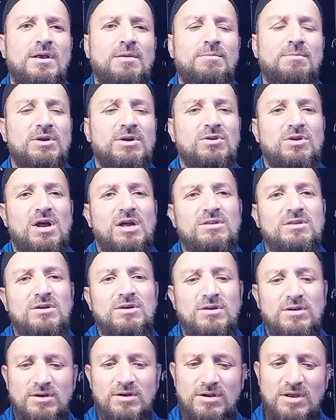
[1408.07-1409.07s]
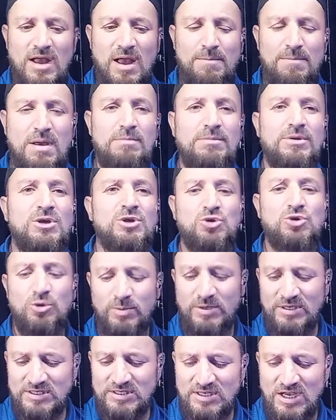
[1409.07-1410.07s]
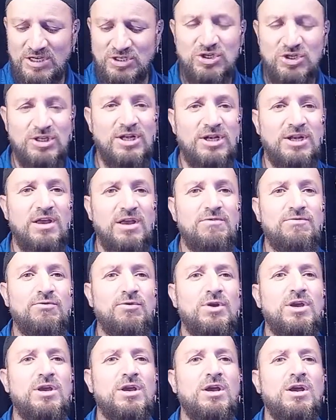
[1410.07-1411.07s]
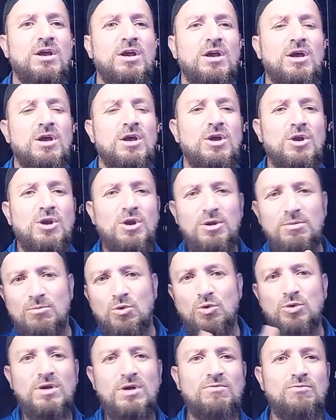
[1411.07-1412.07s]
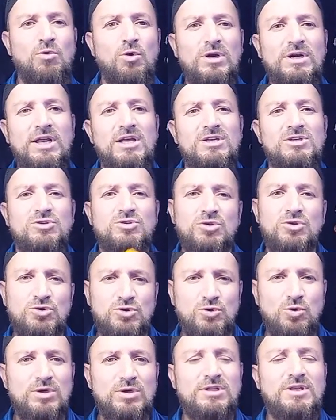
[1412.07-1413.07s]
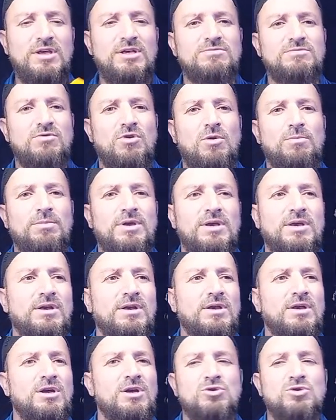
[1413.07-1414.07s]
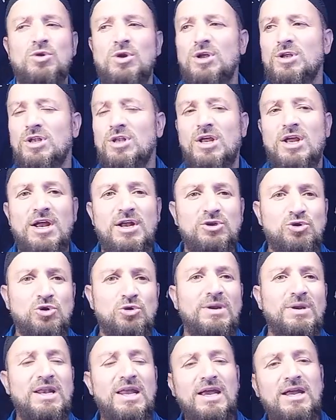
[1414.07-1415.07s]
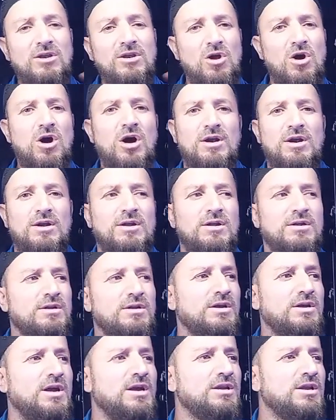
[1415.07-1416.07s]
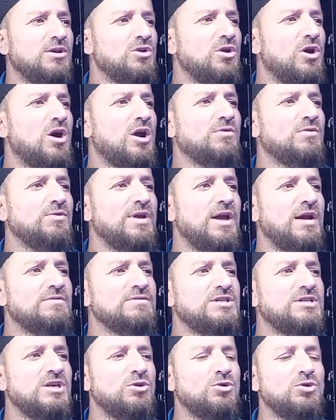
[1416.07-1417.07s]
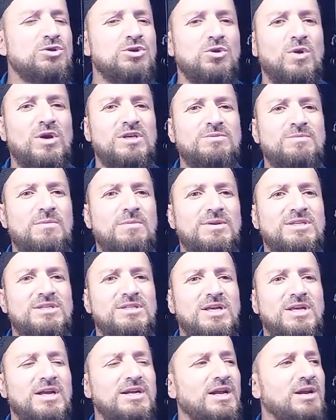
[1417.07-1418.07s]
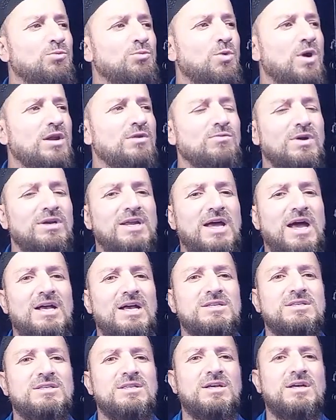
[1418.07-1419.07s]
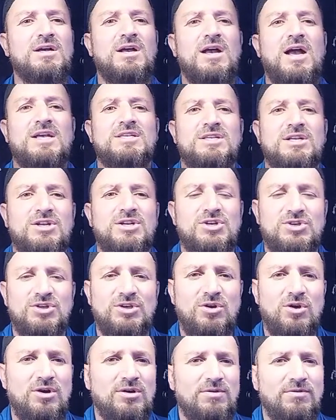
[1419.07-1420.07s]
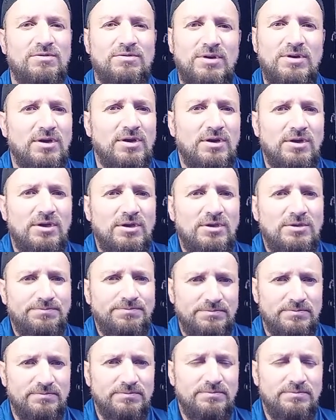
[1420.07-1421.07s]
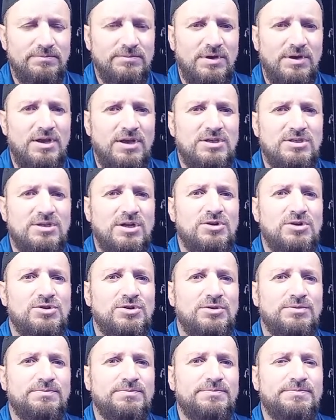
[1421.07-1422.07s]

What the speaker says: But rather a memory should be such that if we remove the voltage to store things from me. So it should be like a NOR. In a NOR we have 0 0 as memory state and 1 1 as the excitation or race condition.